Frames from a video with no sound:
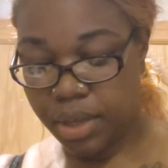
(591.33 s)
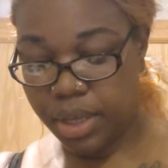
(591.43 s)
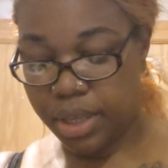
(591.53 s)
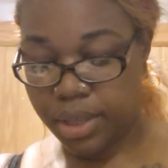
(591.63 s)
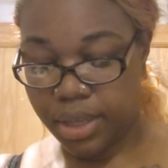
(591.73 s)

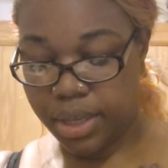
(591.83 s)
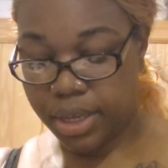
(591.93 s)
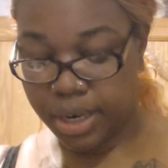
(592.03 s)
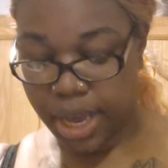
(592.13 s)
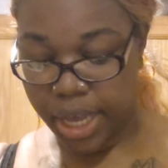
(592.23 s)
And
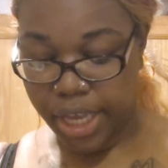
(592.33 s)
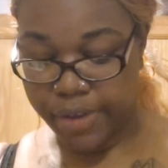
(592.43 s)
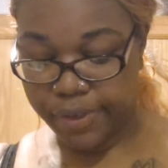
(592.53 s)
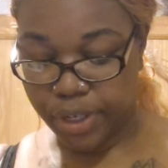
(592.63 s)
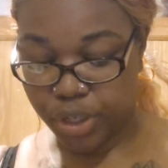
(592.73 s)
then I
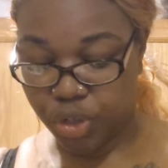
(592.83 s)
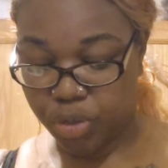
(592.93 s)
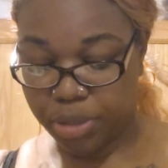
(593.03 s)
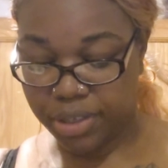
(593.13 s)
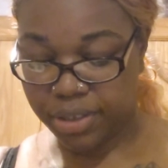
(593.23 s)
have
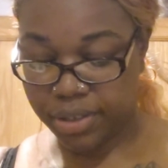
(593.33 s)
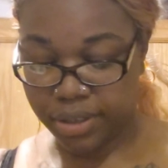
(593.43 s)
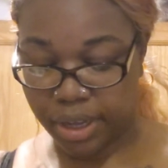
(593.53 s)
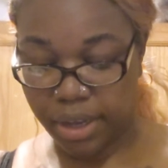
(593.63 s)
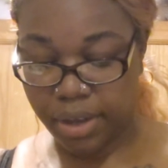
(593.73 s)
2 pieces of
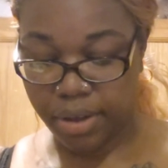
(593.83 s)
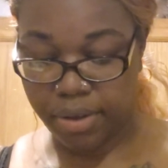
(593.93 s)
steak